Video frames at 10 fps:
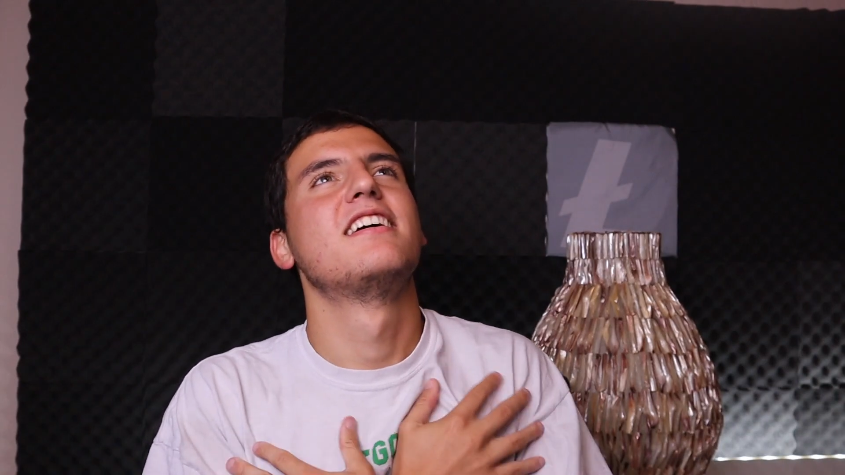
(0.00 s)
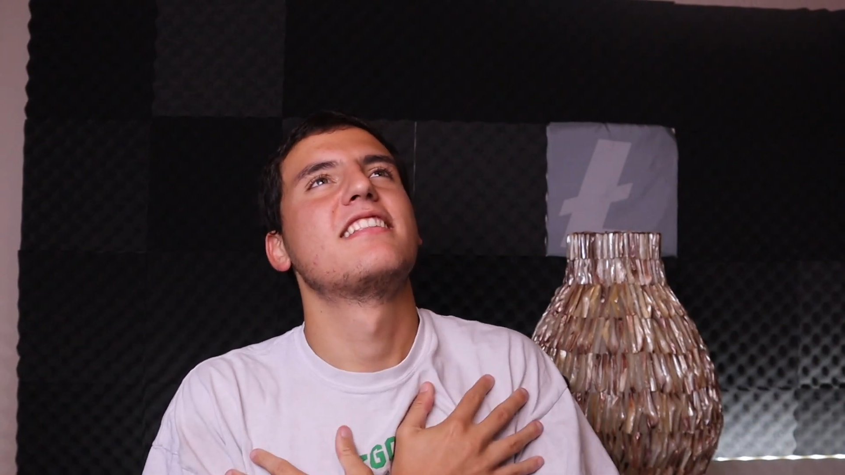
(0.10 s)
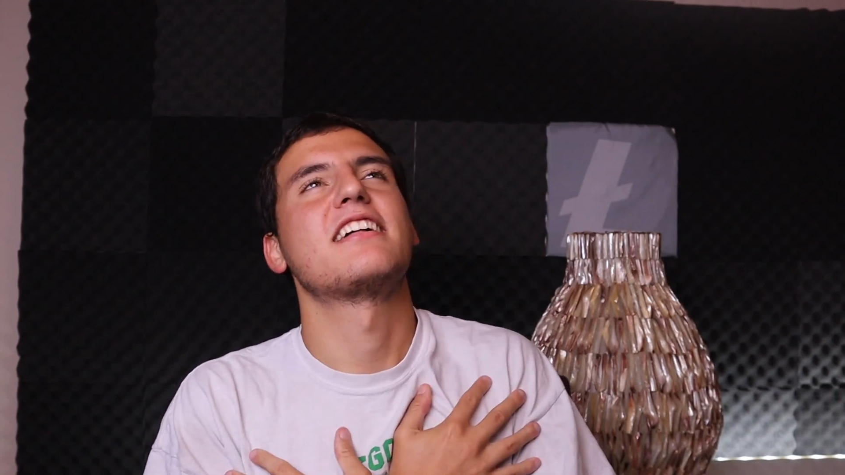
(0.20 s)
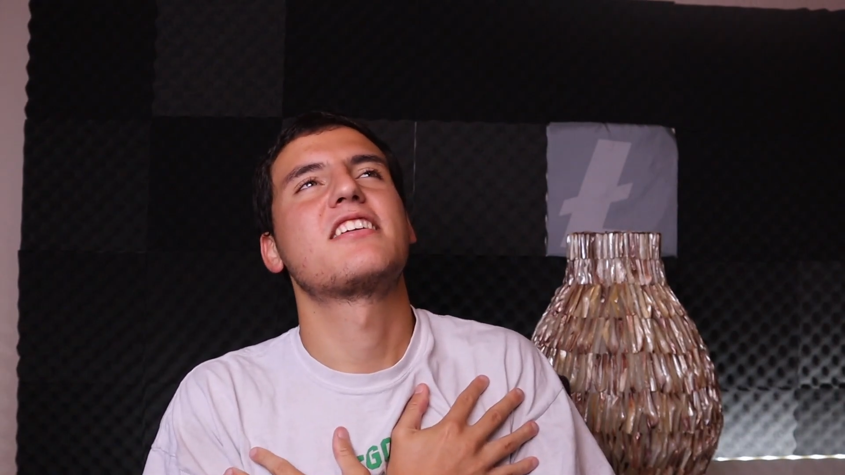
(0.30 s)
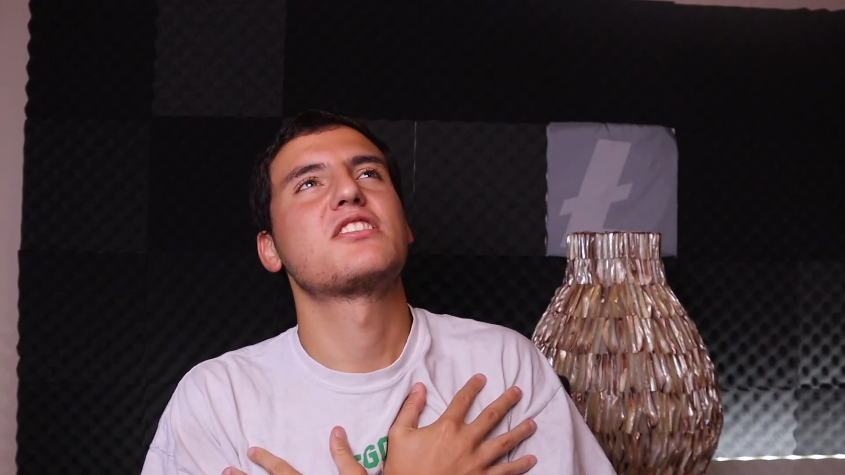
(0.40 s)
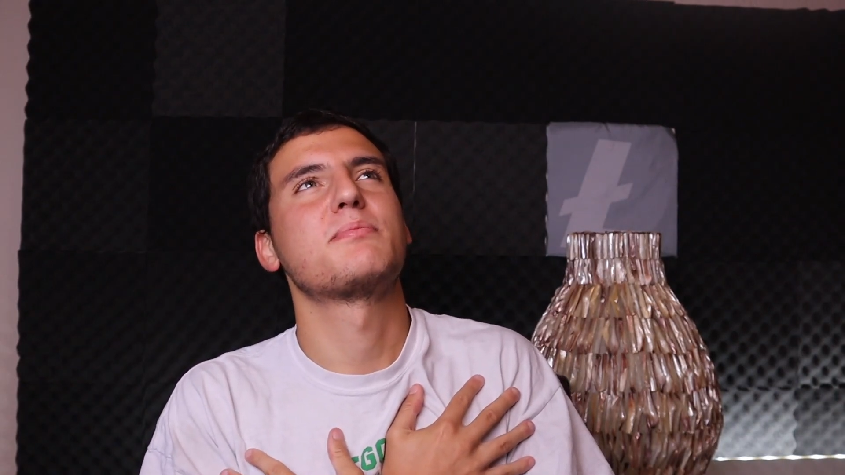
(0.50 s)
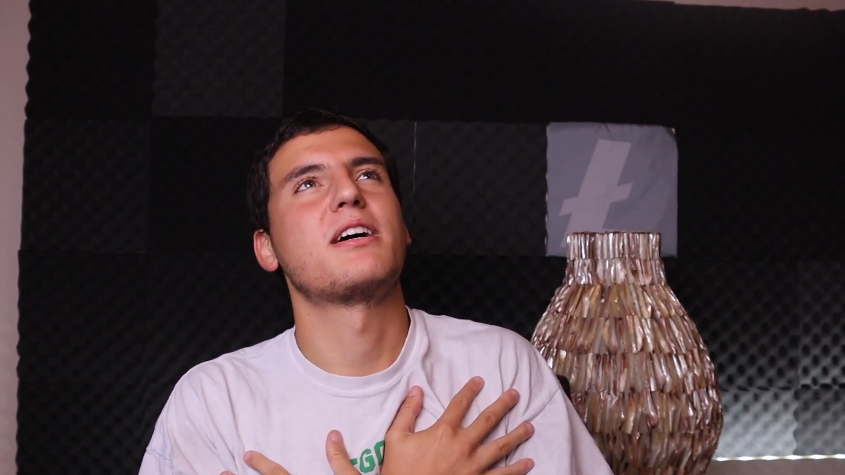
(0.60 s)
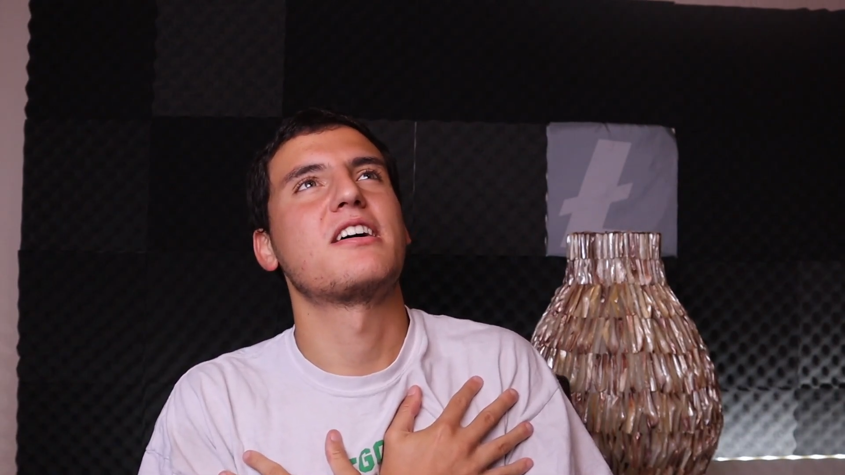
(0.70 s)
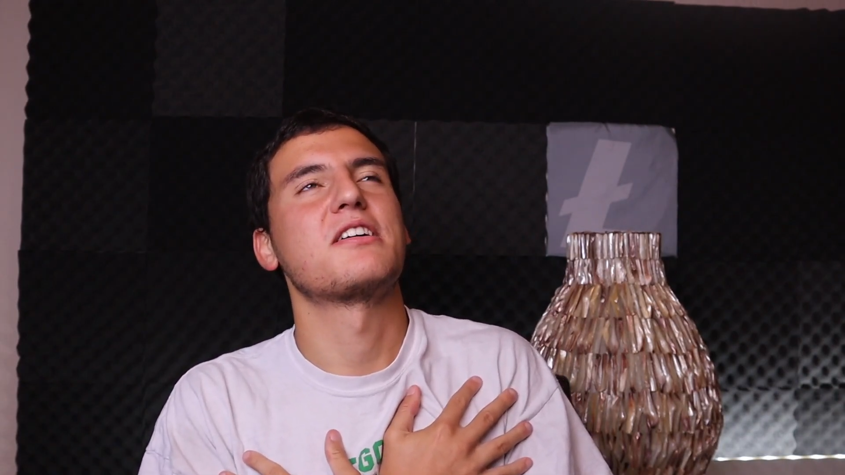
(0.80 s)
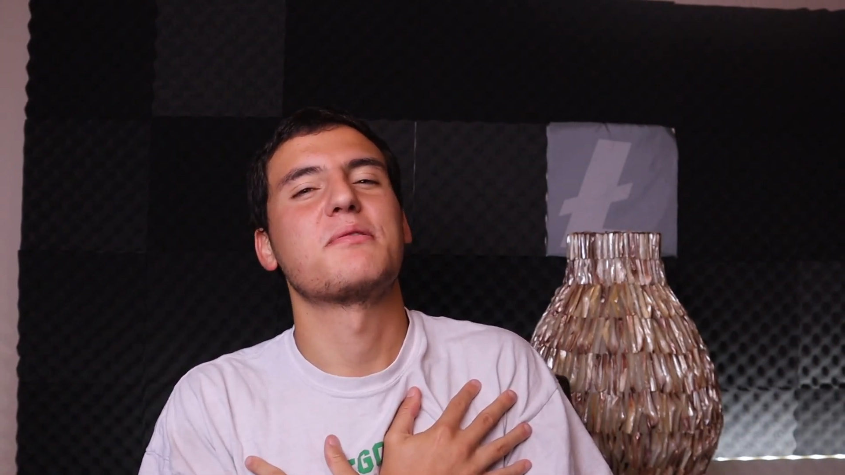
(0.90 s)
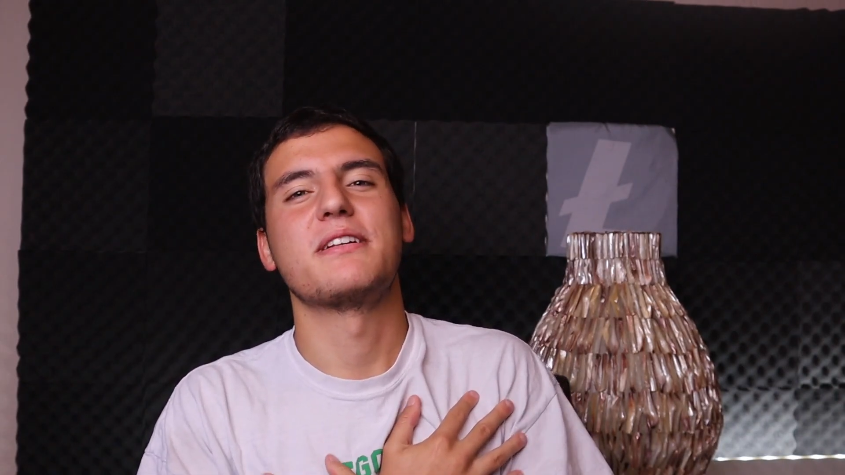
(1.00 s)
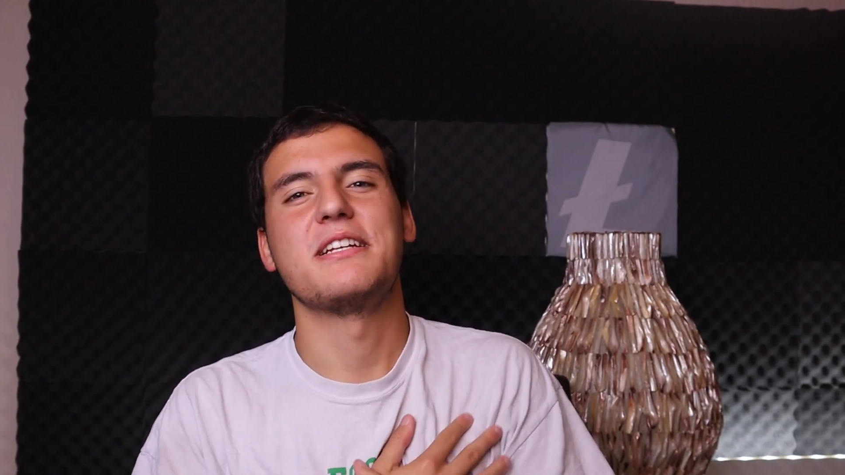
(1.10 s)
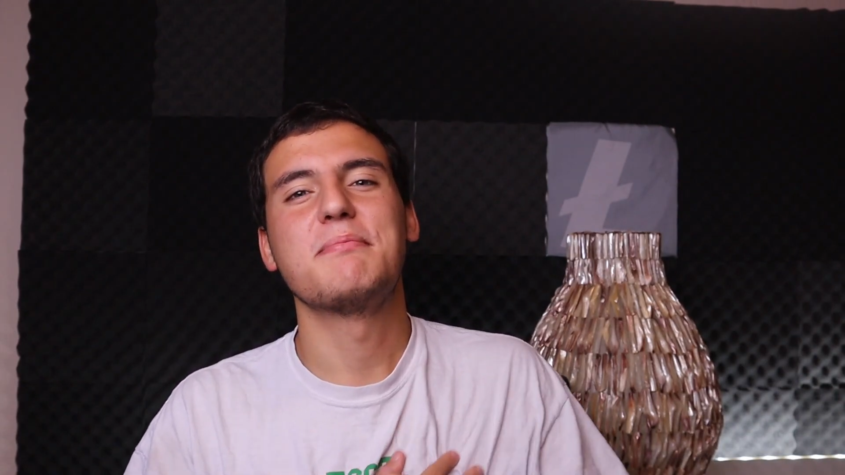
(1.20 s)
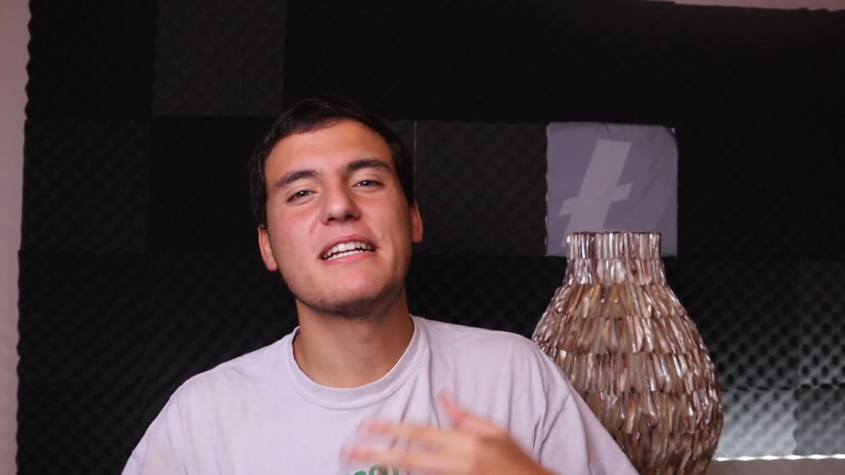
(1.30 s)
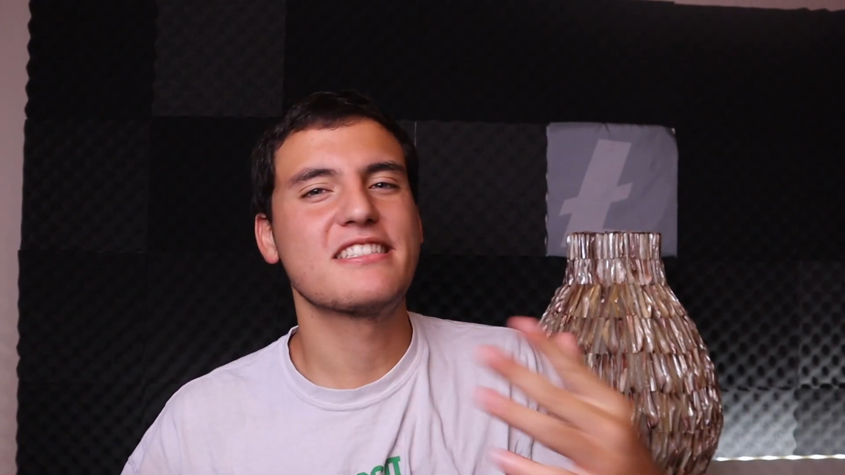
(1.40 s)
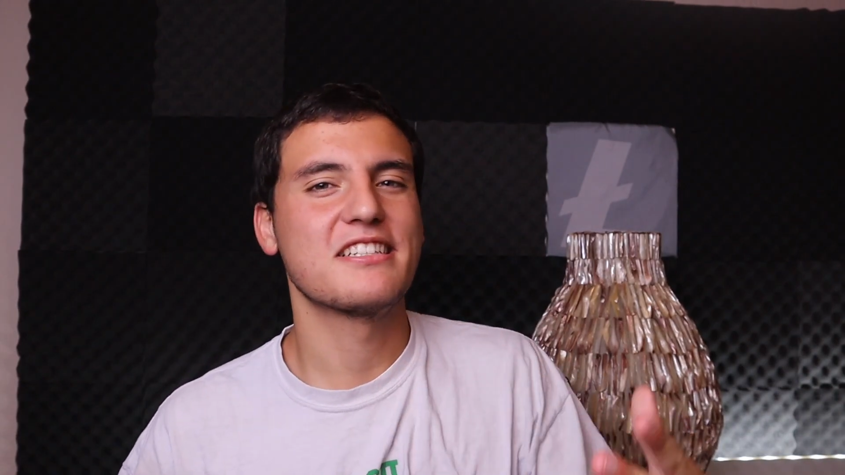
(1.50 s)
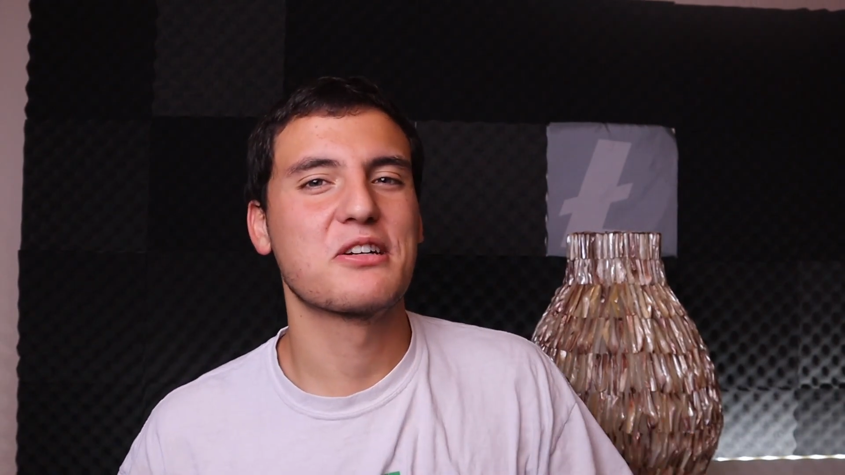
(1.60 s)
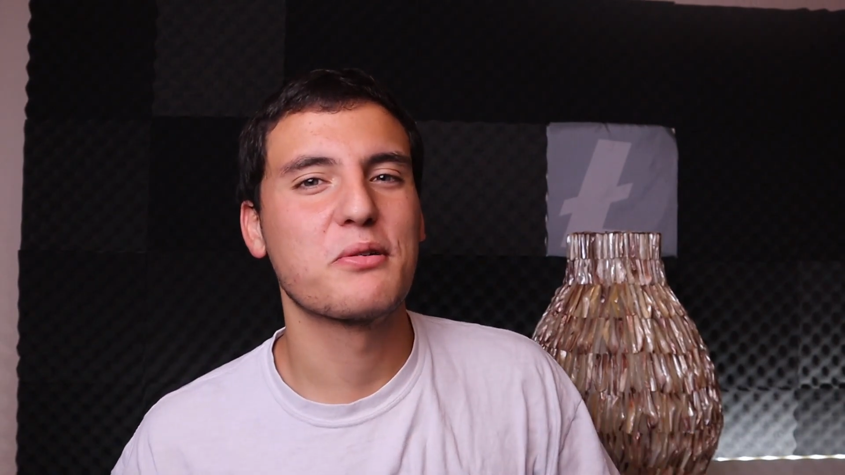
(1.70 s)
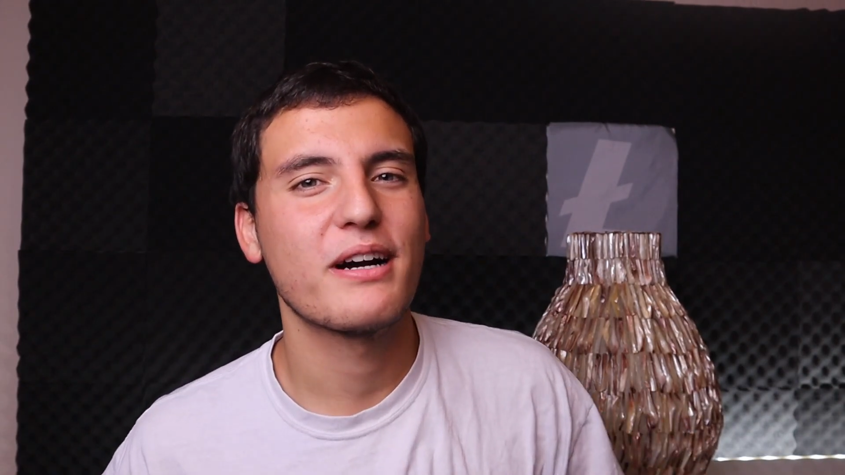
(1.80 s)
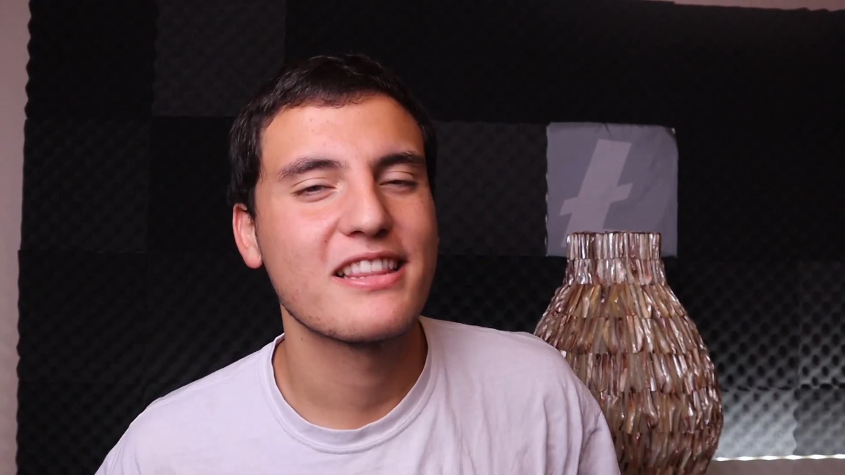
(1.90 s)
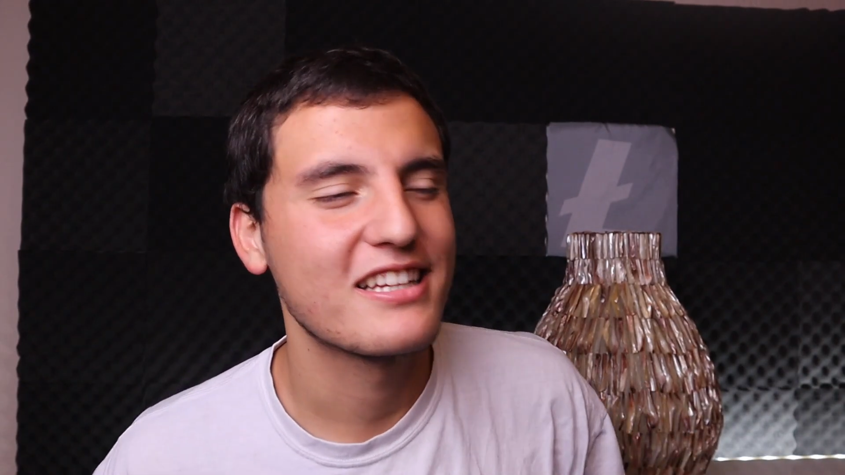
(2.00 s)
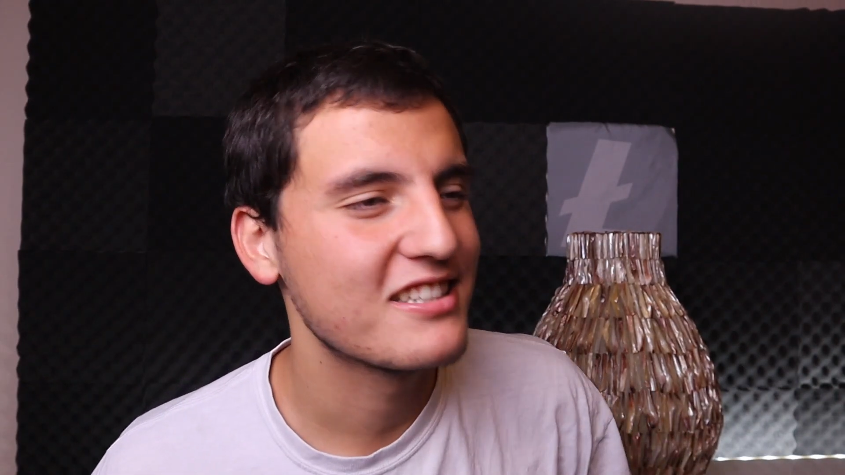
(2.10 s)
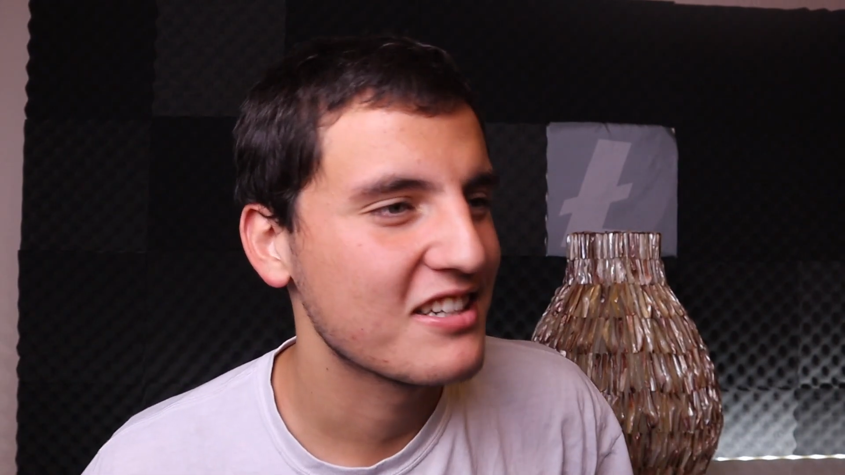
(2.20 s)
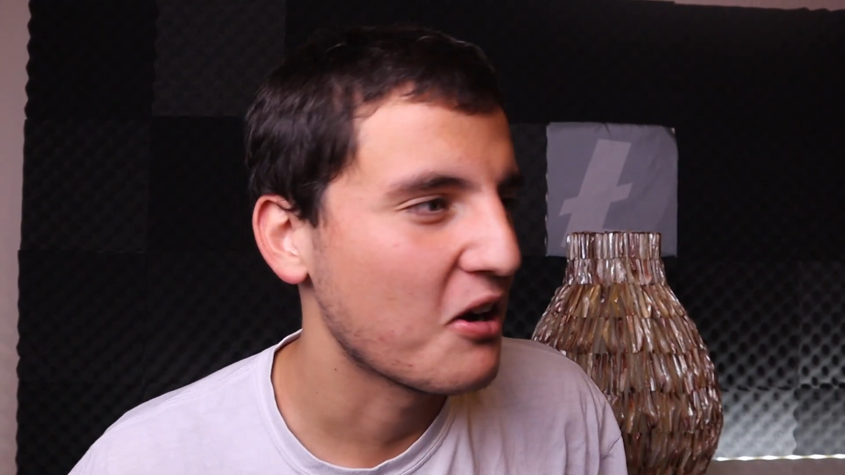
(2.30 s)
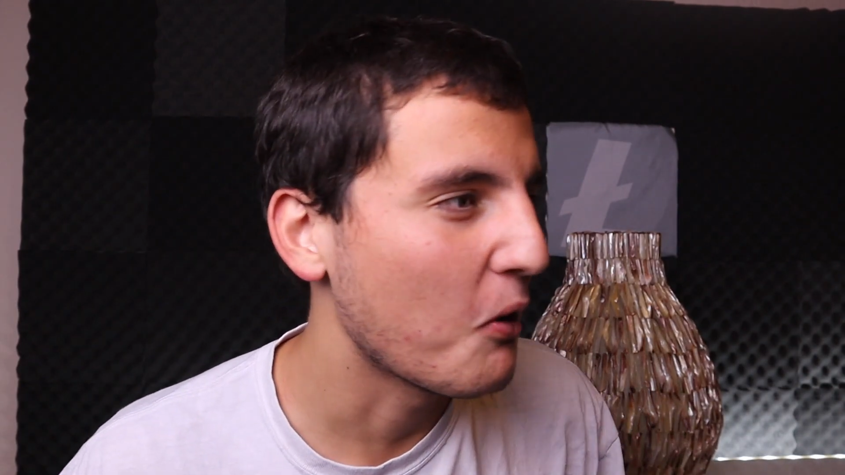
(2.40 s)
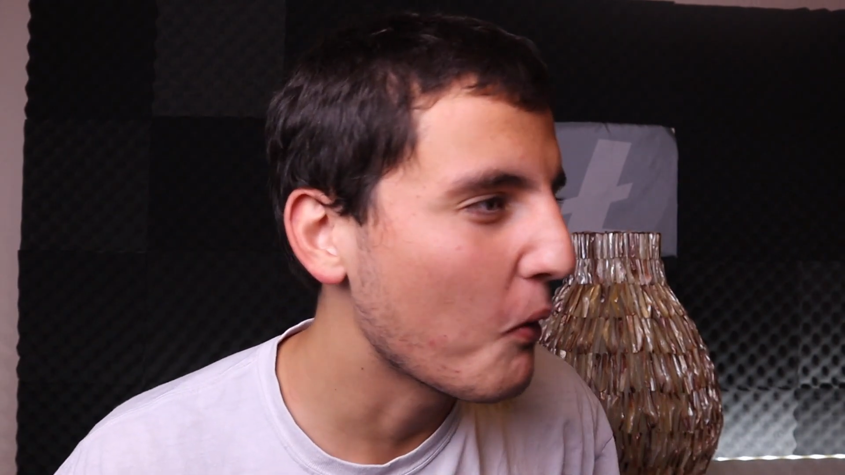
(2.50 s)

That touched my heart when he mentioned Kawhi Leonard.